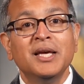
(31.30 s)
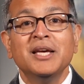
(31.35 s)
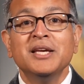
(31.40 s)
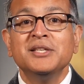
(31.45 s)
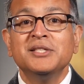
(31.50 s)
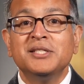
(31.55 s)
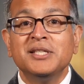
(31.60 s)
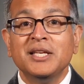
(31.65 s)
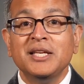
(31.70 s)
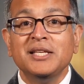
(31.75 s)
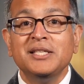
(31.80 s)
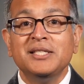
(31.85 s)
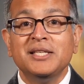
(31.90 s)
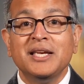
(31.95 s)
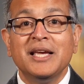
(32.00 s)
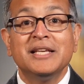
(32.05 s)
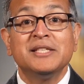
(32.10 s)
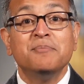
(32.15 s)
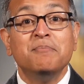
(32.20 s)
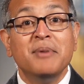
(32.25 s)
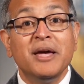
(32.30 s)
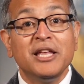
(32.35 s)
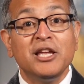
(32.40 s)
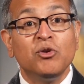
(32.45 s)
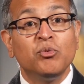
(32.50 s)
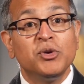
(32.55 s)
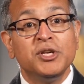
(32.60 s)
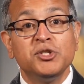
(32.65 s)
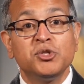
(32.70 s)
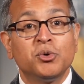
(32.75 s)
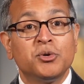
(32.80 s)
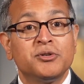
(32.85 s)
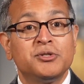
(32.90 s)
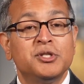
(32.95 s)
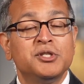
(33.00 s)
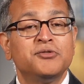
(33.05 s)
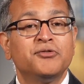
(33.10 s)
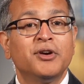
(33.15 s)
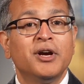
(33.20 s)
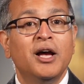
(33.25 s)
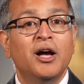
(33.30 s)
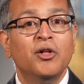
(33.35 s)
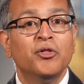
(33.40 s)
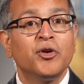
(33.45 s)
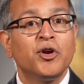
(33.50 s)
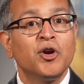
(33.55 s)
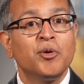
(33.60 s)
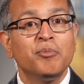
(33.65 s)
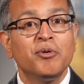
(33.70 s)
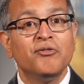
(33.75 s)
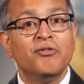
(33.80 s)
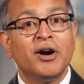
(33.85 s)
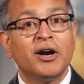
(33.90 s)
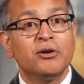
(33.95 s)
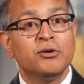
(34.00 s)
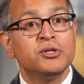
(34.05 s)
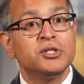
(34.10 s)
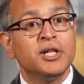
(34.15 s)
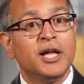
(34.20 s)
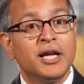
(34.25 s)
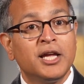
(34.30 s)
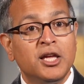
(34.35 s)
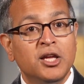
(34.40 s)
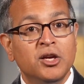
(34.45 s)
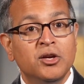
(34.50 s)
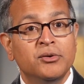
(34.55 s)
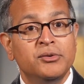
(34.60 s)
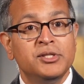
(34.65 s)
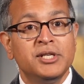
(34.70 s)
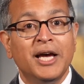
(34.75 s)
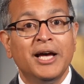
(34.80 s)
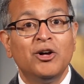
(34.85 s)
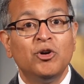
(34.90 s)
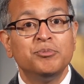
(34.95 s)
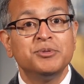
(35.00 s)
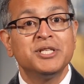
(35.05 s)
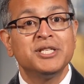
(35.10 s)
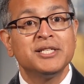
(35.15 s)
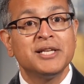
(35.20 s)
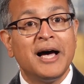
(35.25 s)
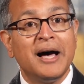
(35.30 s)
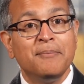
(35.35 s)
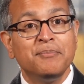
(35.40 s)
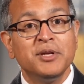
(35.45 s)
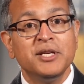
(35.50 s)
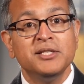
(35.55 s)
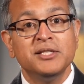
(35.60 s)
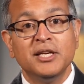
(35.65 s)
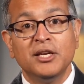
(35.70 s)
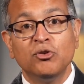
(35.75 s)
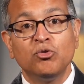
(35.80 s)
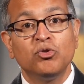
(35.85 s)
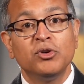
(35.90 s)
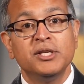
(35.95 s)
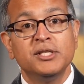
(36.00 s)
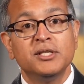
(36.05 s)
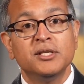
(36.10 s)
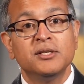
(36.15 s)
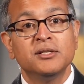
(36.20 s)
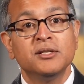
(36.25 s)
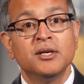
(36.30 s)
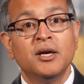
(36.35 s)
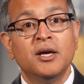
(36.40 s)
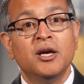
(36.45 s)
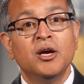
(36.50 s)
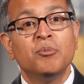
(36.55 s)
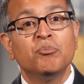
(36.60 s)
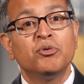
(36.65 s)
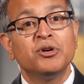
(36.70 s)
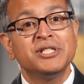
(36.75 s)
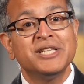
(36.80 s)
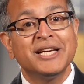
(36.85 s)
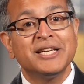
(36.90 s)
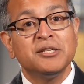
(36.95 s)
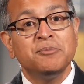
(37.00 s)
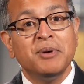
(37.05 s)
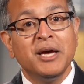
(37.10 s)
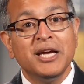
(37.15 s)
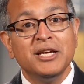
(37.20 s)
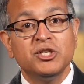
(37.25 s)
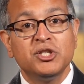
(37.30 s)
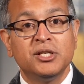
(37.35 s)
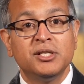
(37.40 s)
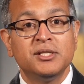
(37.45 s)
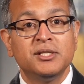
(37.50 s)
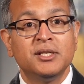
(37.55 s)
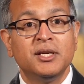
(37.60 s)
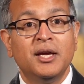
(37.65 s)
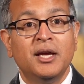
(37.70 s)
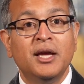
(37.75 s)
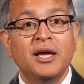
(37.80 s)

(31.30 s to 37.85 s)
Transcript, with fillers: CDC has many resources for healthcare providers like you to help stop these increases, protect patients,